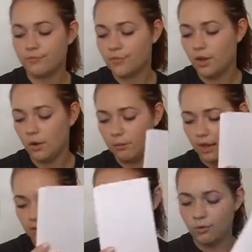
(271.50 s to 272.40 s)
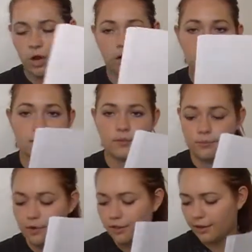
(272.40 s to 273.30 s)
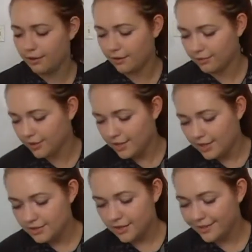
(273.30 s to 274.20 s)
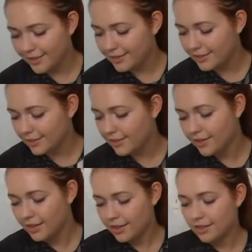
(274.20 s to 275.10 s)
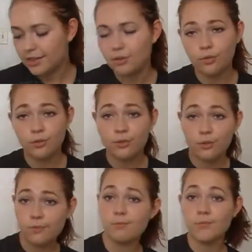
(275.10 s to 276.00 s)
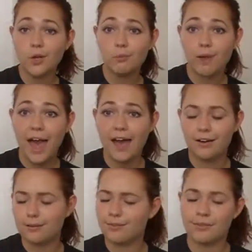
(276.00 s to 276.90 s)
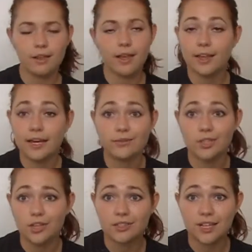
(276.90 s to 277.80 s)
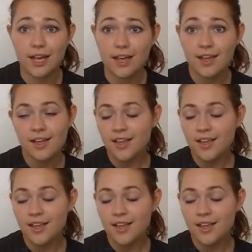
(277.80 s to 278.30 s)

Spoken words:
Note cards. What are they called? Sorry, I got a little notepad, or I can't even talk today.